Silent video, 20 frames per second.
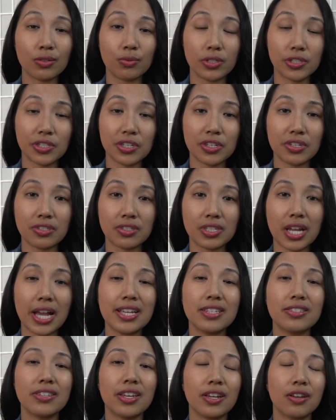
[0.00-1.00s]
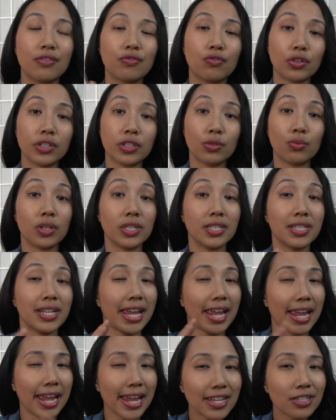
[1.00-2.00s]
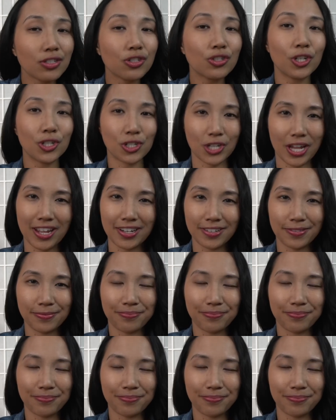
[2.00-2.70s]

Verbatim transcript: which is Isaiah 41 8 to 10.